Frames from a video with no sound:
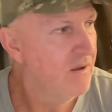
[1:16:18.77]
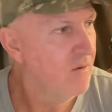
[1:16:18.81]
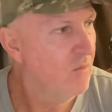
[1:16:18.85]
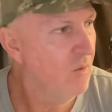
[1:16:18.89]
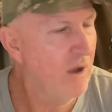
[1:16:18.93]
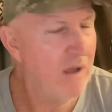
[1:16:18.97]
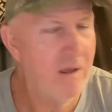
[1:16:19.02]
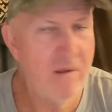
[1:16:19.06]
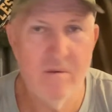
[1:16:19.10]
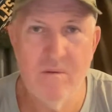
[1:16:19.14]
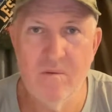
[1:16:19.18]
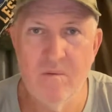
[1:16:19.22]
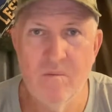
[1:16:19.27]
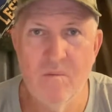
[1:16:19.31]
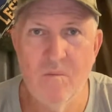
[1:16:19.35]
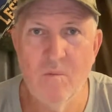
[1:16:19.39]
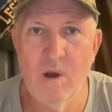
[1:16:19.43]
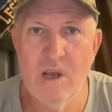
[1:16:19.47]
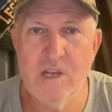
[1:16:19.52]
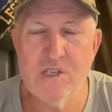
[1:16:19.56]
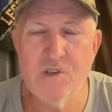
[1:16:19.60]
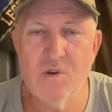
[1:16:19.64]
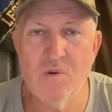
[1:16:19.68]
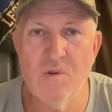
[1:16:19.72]

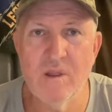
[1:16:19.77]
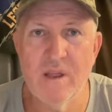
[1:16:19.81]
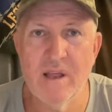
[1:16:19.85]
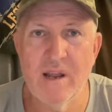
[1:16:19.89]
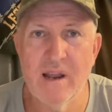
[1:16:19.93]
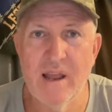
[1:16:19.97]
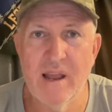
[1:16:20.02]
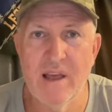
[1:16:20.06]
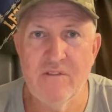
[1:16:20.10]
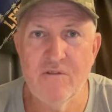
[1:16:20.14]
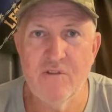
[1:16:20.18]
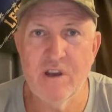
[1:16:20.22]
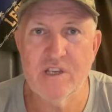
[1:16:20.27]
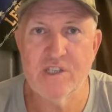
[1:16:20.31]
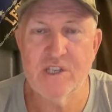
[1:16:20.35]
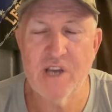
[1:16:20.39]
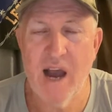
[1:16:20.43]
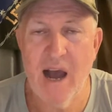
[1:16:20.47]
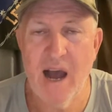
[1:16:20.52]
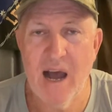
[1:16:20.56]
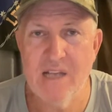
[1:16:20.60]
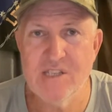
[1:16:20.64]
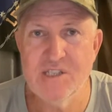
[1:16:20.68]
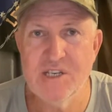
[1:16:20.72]
Where's all the electric
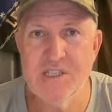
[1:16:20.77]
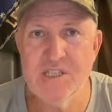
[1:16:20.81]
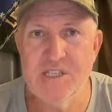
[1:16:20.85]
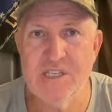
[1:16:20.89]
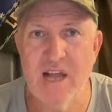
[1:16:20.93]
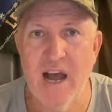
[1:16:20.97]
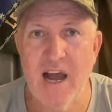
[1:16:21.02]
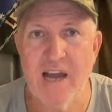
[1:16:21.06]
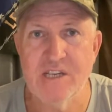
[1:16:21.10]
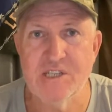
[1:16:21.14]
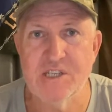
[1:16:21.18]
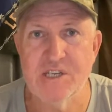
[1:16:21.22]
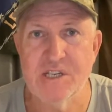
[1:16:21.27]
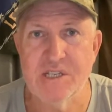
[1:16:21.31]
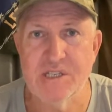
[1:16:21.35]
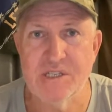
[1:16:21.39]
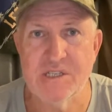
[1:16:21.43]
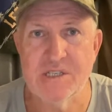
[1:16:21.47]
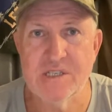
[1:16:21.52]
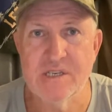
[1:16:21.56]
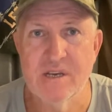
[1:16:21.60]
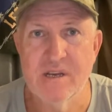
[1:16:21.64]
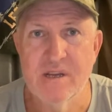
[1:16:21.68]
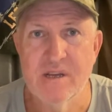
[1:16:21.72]
charging
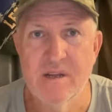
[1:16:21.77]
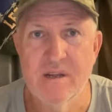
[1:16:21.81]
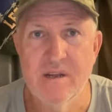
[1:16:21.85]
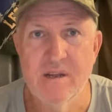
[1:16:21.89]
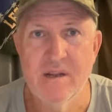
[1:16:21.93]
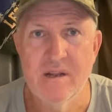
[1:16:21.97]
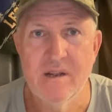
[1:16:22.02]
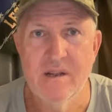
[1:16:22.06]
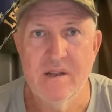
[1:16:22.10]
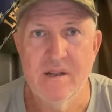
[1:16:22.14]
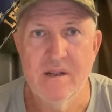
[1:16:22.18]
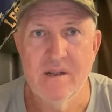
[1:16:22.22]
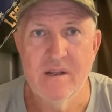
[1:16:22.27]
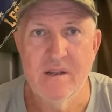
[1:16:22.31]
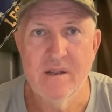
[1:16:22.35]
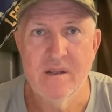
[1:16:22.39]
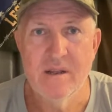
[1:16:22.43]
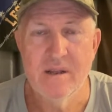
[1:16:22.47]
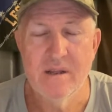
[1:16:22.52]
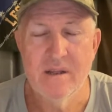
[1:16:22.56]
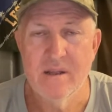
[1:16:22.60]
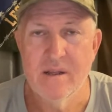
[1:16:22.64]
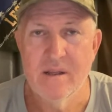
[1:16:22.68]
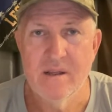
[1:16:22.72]
stations
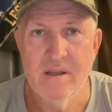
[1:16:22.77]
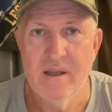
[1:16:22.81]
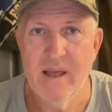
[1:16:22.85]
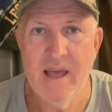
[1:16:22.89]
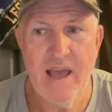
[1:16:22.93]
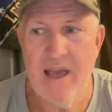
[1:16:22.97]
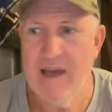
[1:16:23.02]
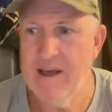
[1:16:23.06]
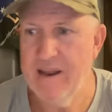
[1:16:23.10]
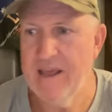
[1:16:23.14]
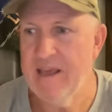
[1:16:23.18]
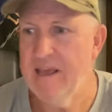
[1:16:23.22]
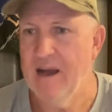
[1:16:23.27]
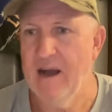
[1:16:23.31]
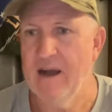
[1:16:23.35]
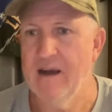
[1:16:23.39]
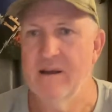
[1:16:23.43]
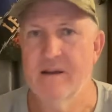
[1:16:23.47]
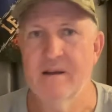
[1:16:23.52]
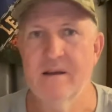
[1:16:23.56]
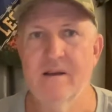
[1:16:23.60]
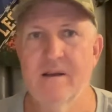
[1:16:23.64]
out here?